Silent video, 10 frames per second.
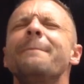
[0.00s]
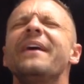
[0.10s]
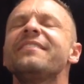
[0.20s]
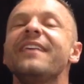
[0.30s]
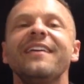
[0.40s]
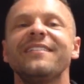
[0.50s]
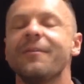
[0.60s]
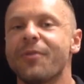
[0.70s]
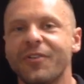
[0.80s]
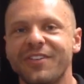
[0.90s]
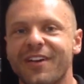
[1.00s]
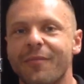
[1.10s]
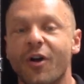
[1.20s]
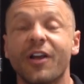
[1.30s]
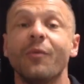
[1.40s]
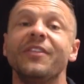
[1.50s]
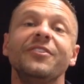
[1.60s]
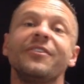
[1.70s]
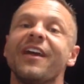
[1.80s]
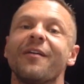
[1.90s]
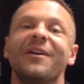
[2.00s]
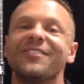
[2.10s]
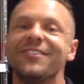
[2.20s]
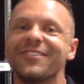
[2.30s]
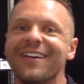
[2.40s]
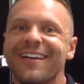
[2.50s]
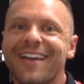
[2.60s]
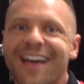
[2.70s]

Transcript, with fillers: best tasting protein on the market with the new Caramel Sutra.